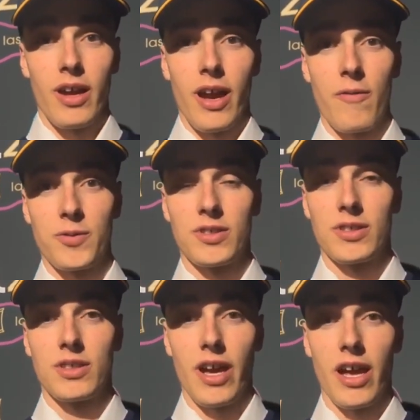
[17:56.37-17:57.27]
I've
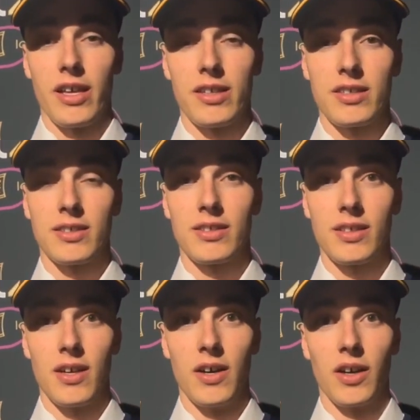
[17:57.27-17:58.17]
had
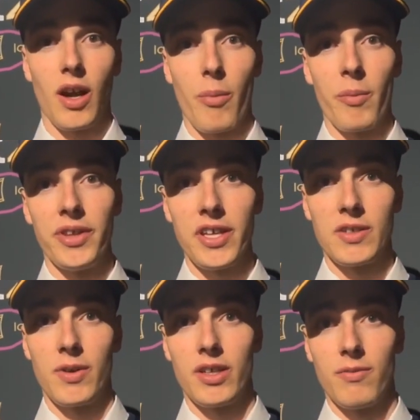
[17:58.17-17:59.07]
a couple of meetings
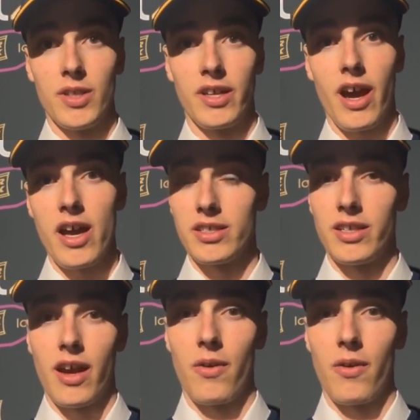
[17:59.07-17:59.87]
with the guys, and I